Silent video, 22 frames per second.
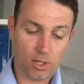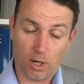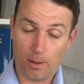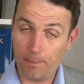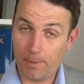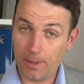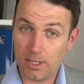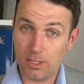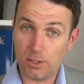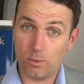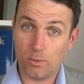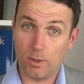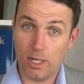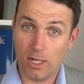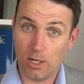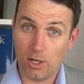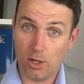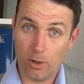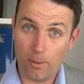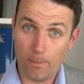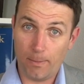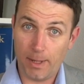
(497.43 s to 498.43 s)
companies will
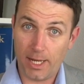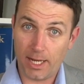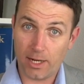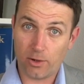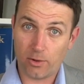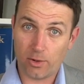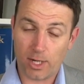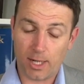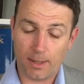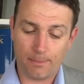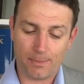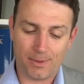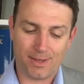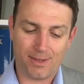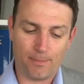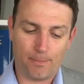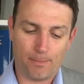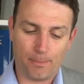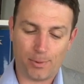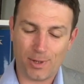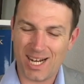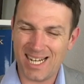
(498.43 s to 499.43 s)
go bankrupt,
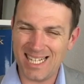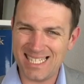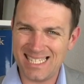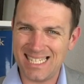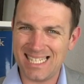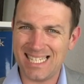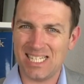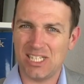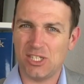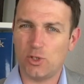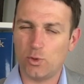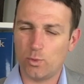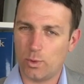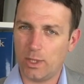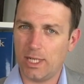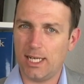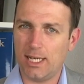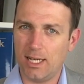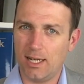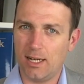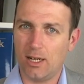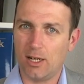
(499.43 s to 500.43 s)
pricing is
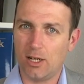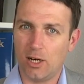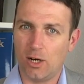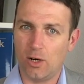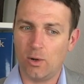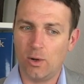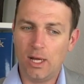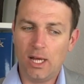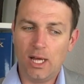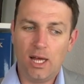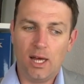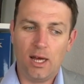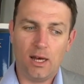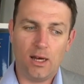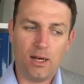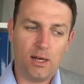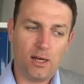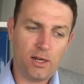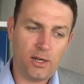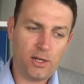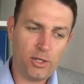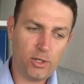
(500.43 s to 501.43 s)
really low,
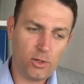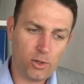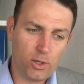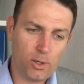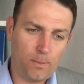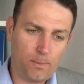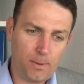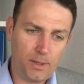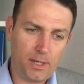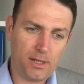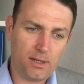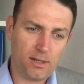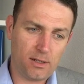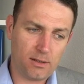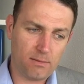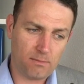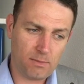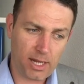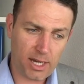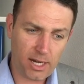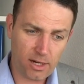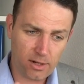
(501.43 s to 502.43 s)
uh,
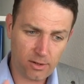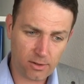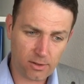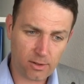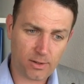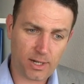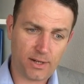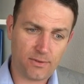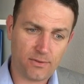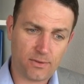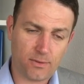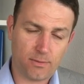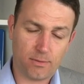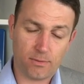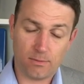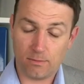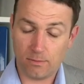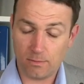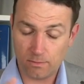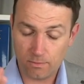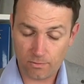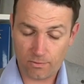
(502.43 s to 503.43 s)
European aircraft
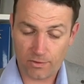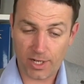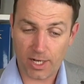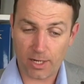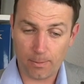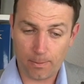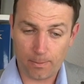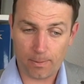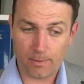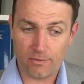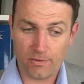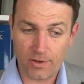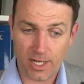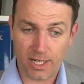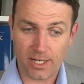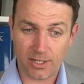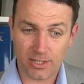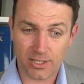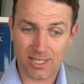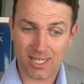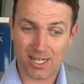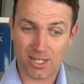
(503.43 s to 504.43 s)

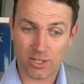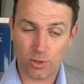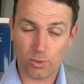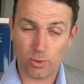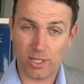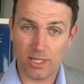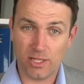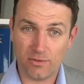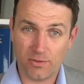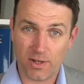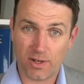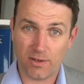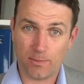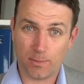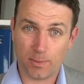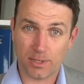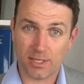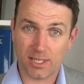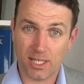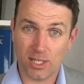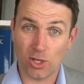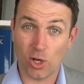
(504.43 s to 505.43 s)
fares are
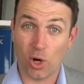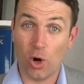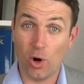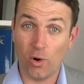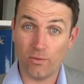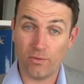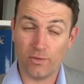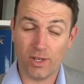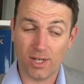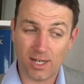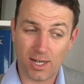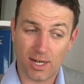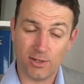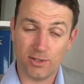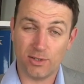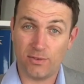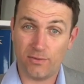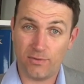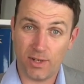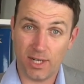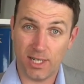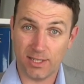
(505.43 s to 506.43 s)
25% off the
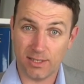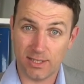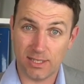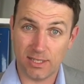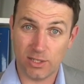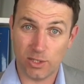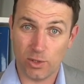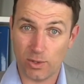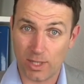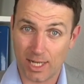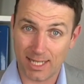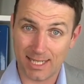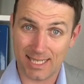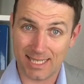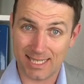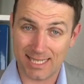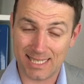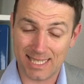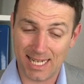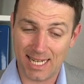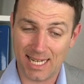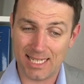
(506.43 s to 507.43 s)
current fares in the
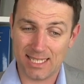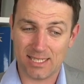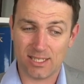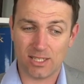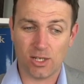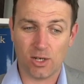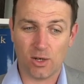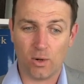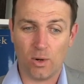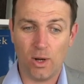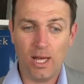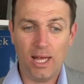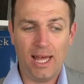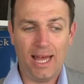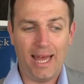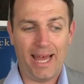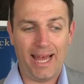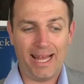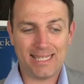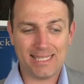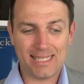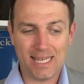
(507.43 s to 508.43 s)
United States, so
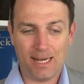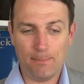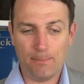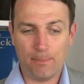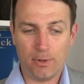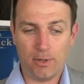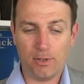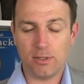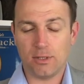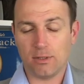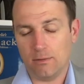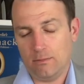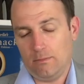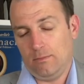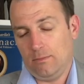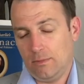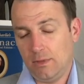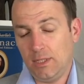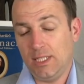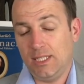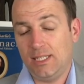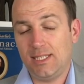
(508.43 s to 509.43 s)
at some point
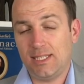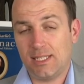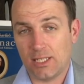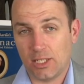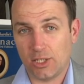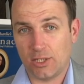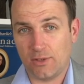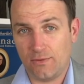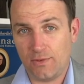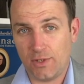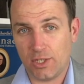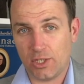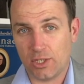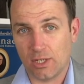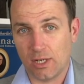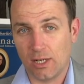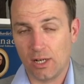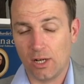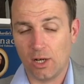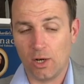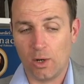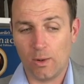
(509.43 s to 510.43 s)
this is
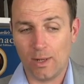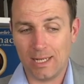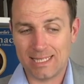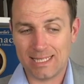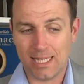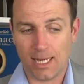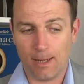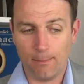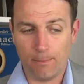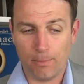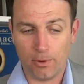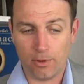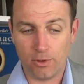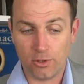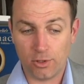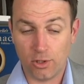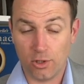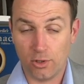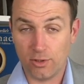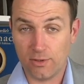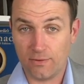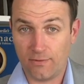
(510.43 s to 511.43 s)
artificially low. At some
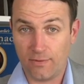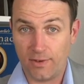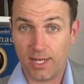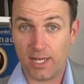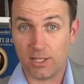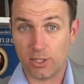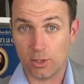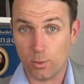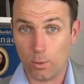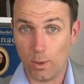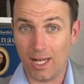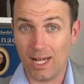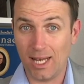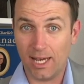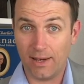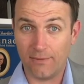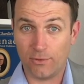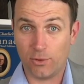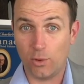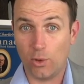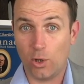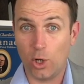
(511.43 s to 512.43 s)
point those fares will
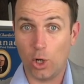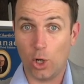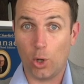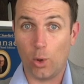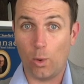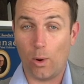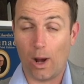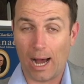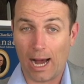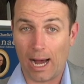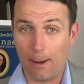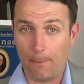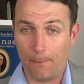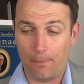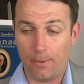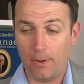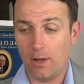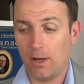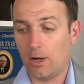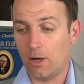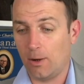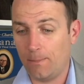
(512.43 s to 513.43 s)
have to go
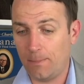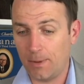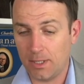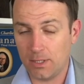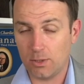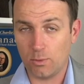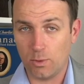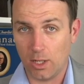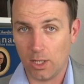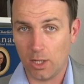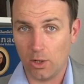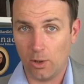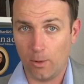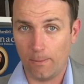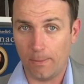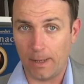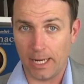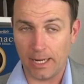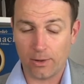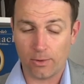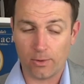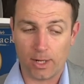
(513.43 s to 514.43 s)
up, companies will go
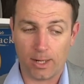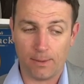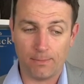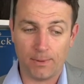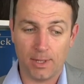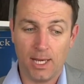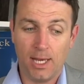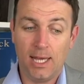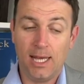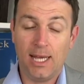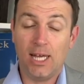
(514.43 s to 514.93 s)
bankrupt.